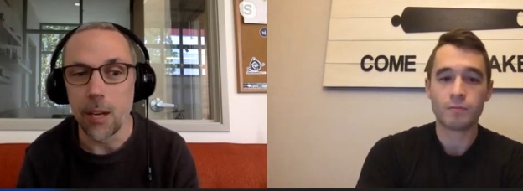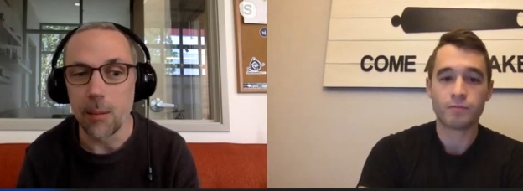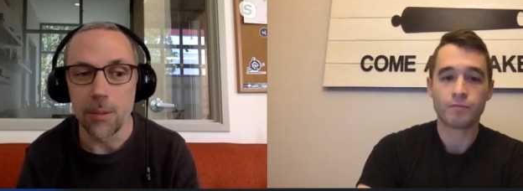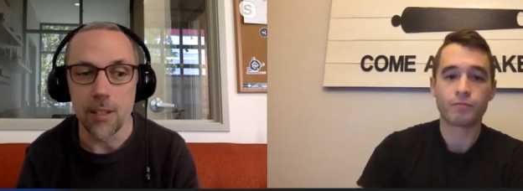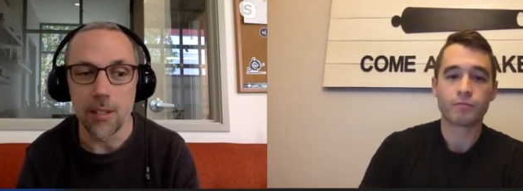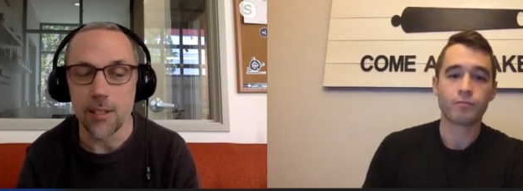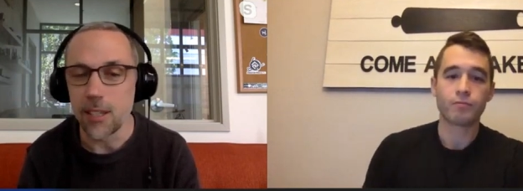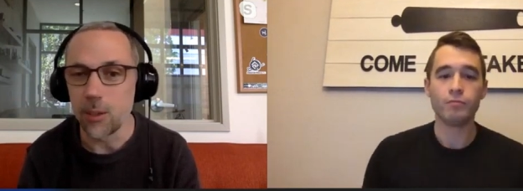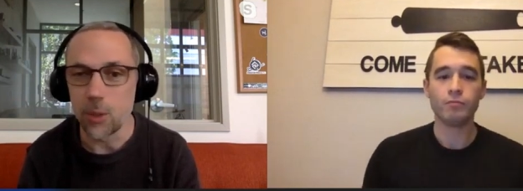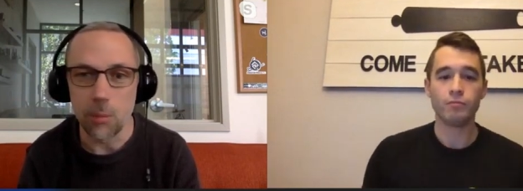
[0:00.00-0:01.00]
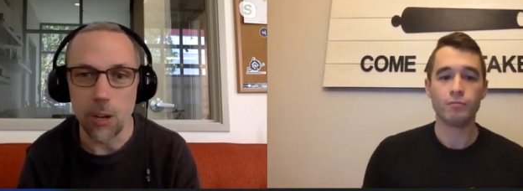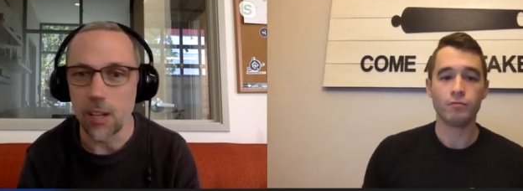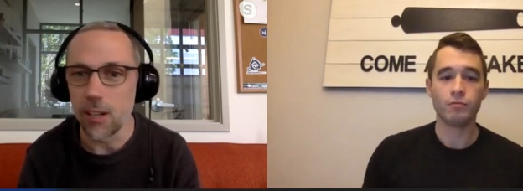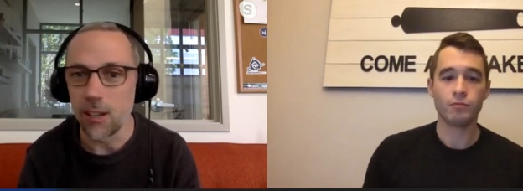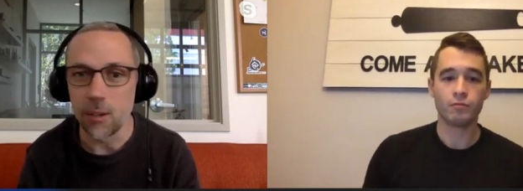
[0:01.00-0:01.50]
Speaker 1: They may not be a sales or
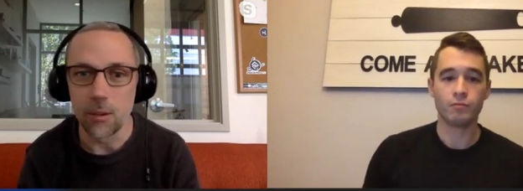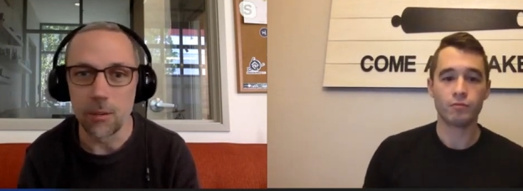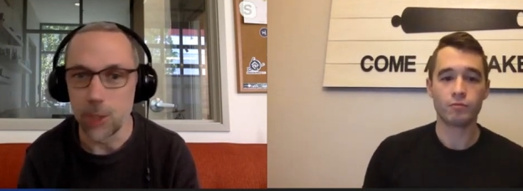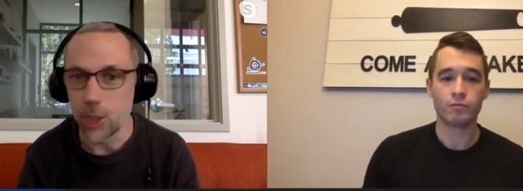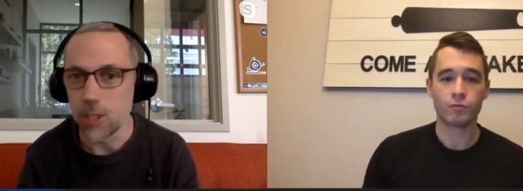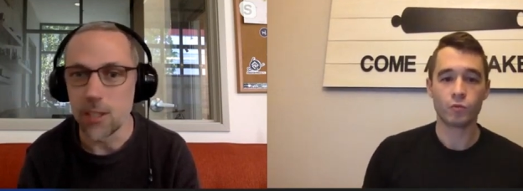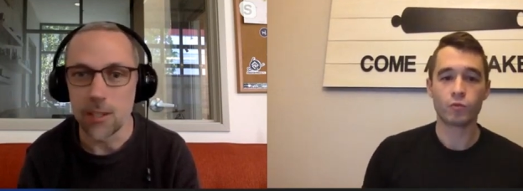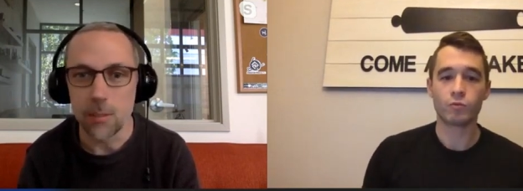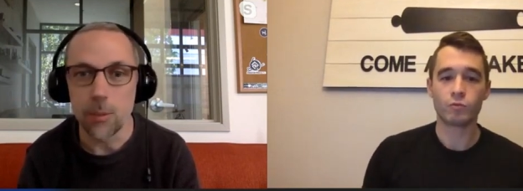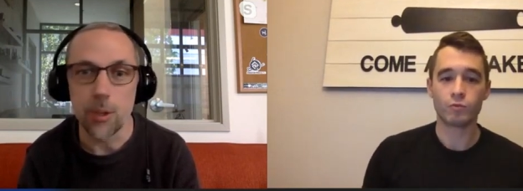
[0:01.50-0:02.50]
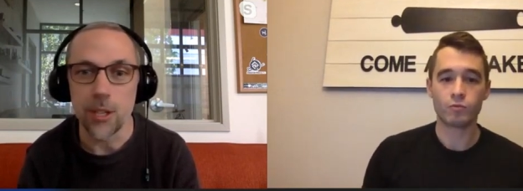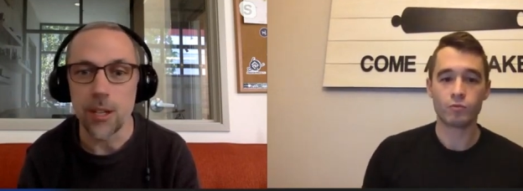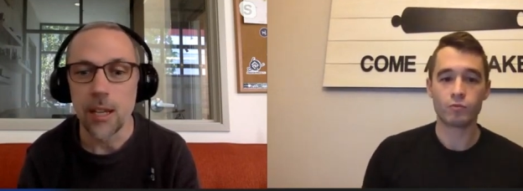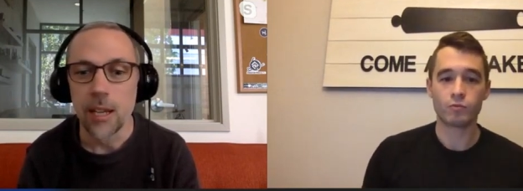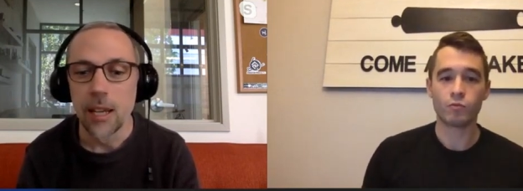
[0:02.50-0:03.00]
marketing or logistics
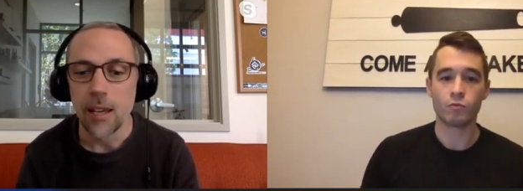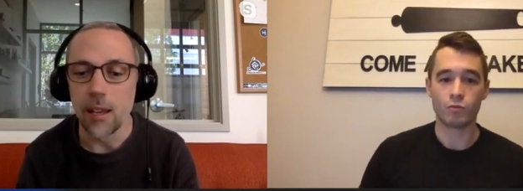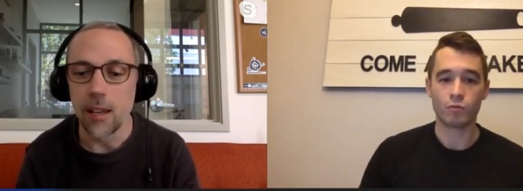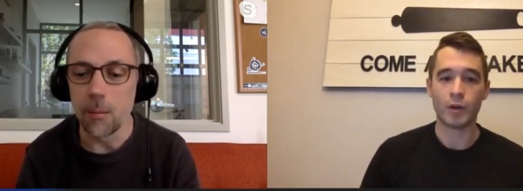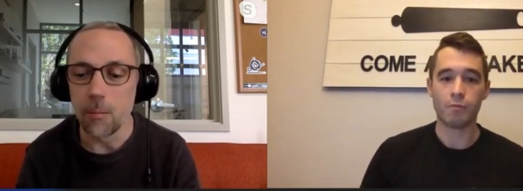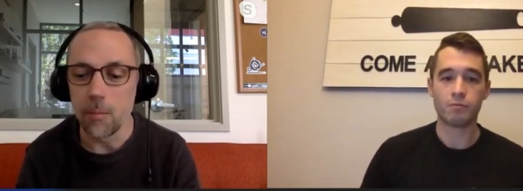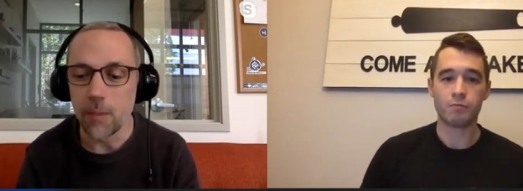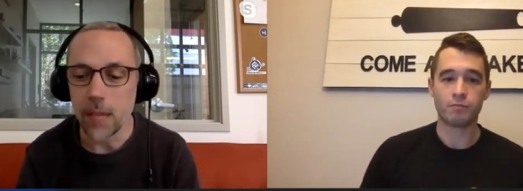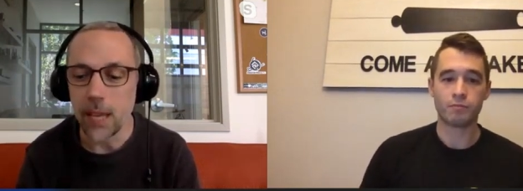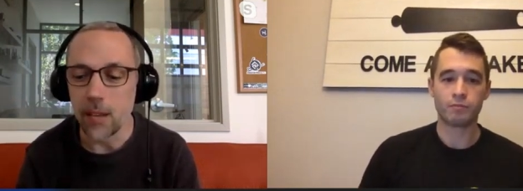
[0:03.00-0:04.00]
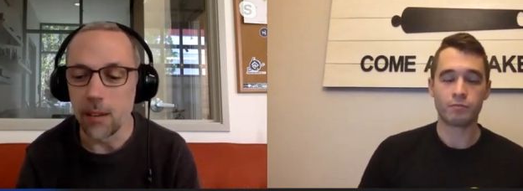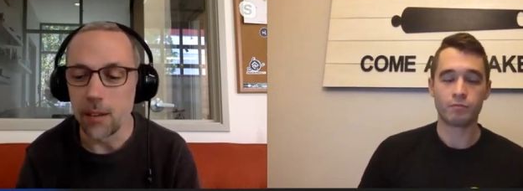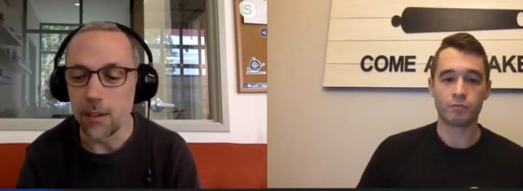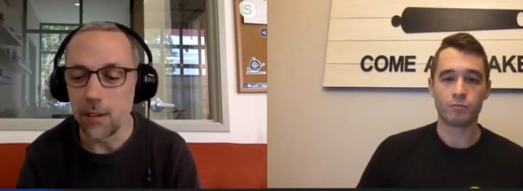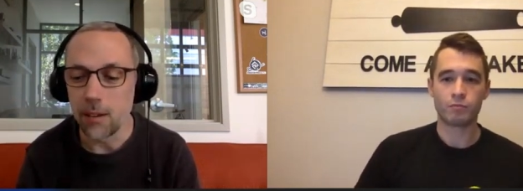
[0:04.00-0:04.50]
person,
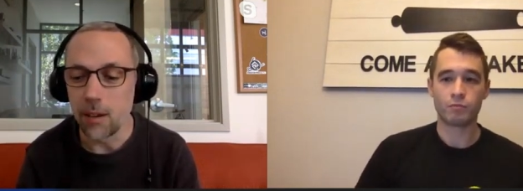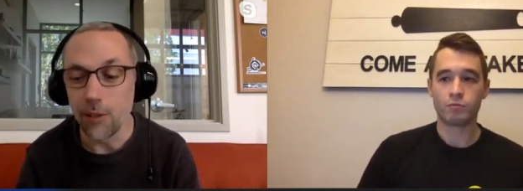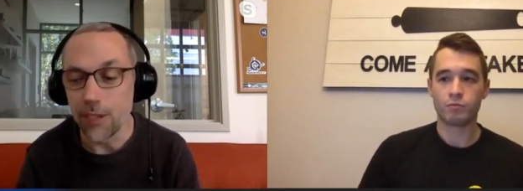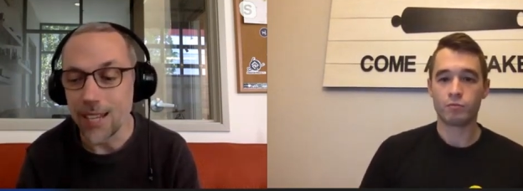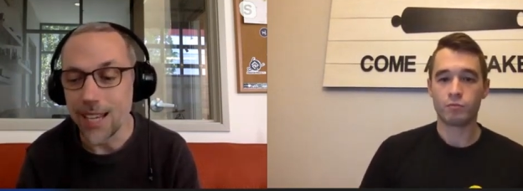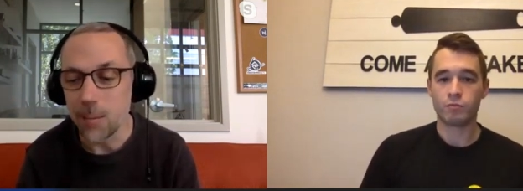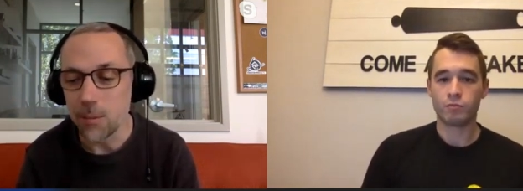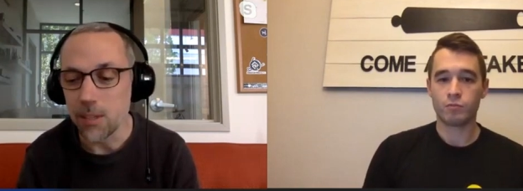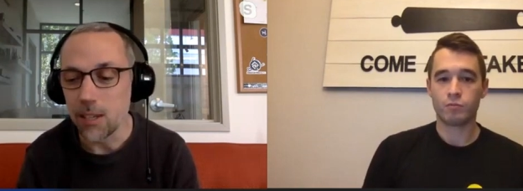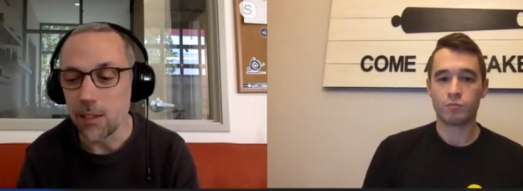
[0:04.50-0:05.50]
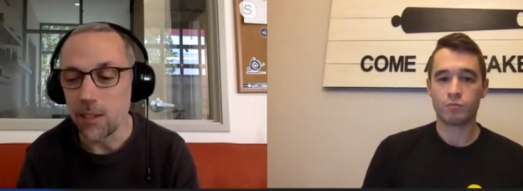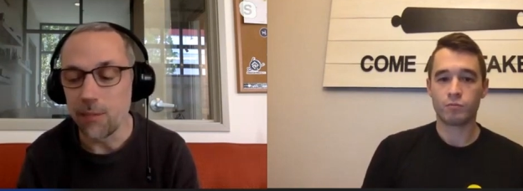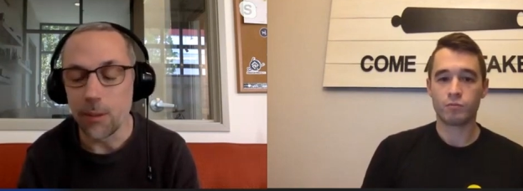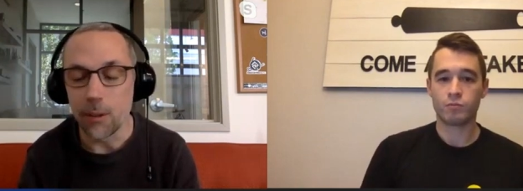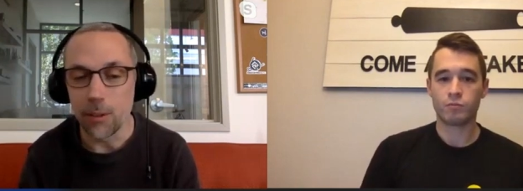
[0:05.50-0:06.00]
and oftentimes
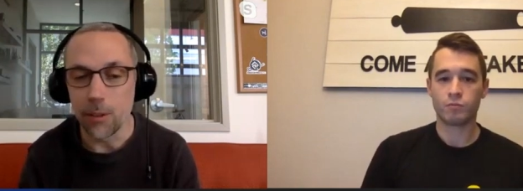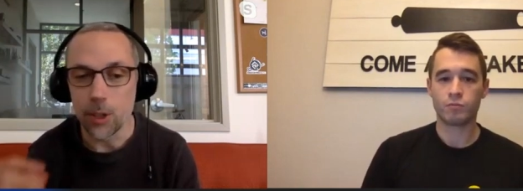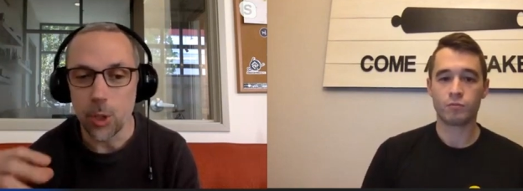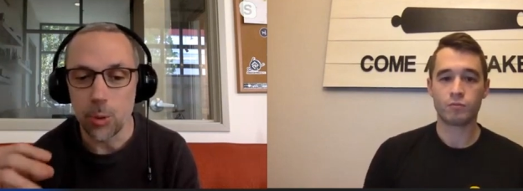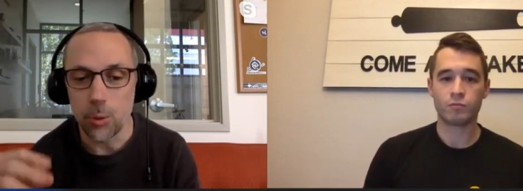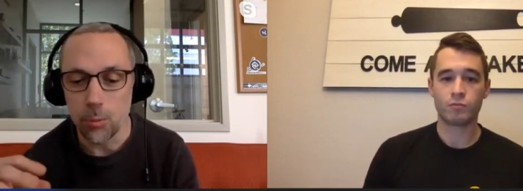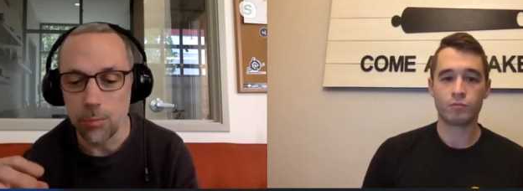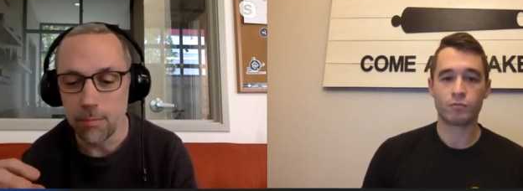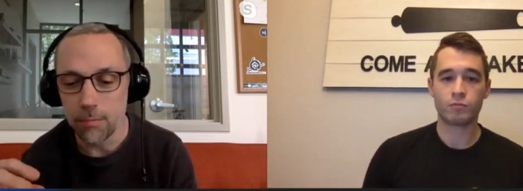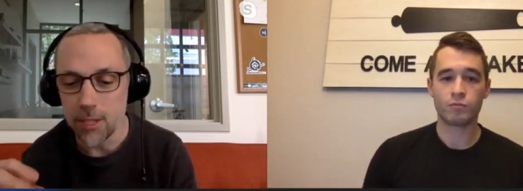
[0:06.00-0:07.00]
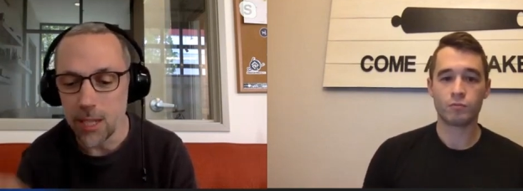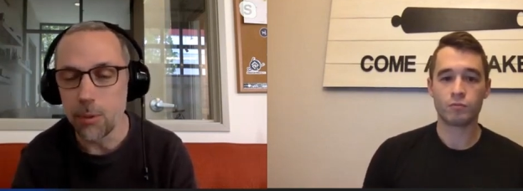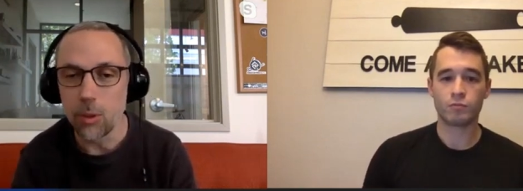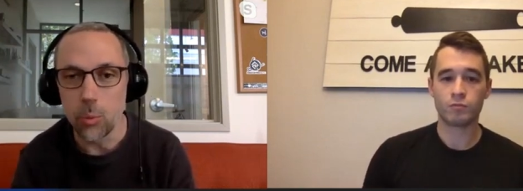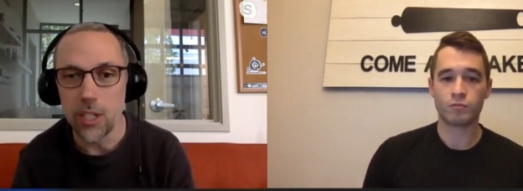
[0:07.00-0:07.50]
they're so
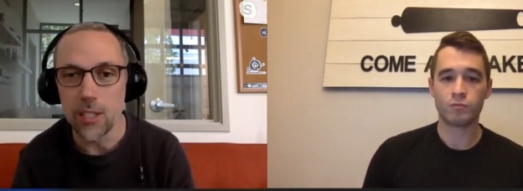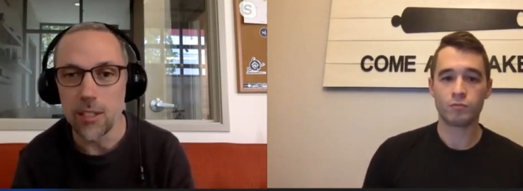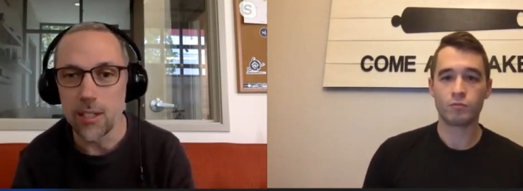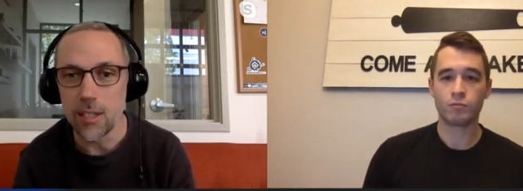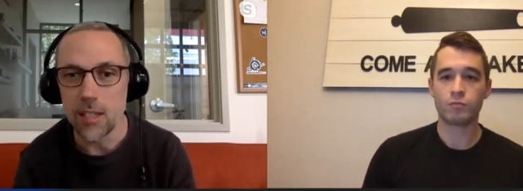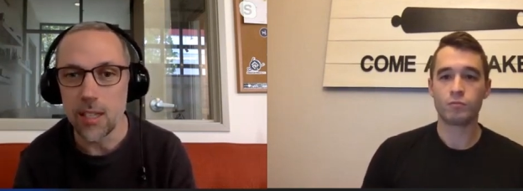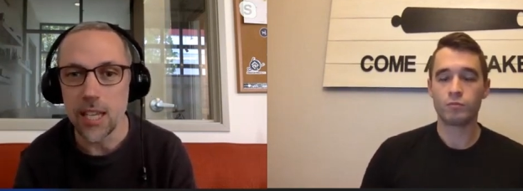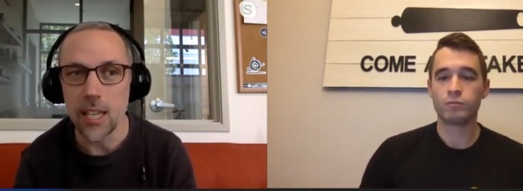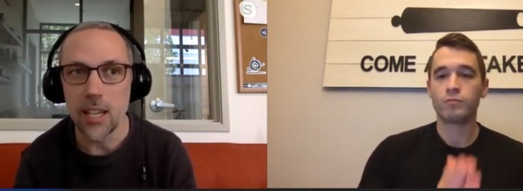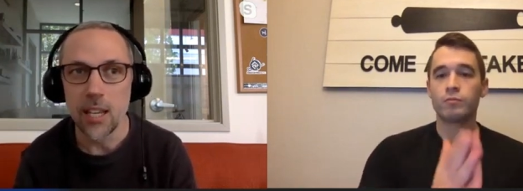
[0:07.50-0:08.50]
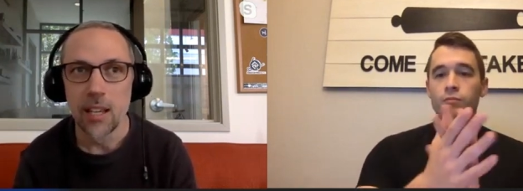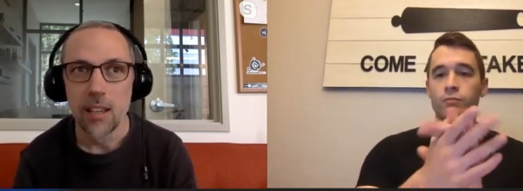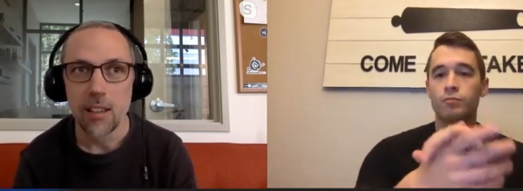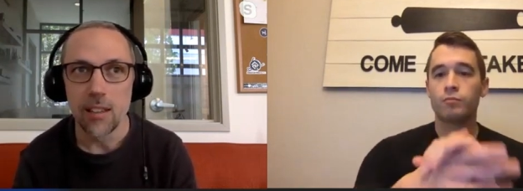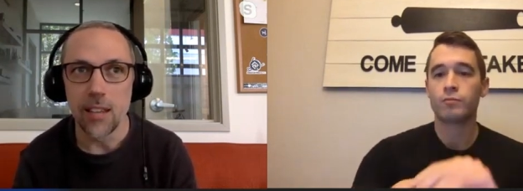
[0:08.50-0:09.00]
deep in the weeds that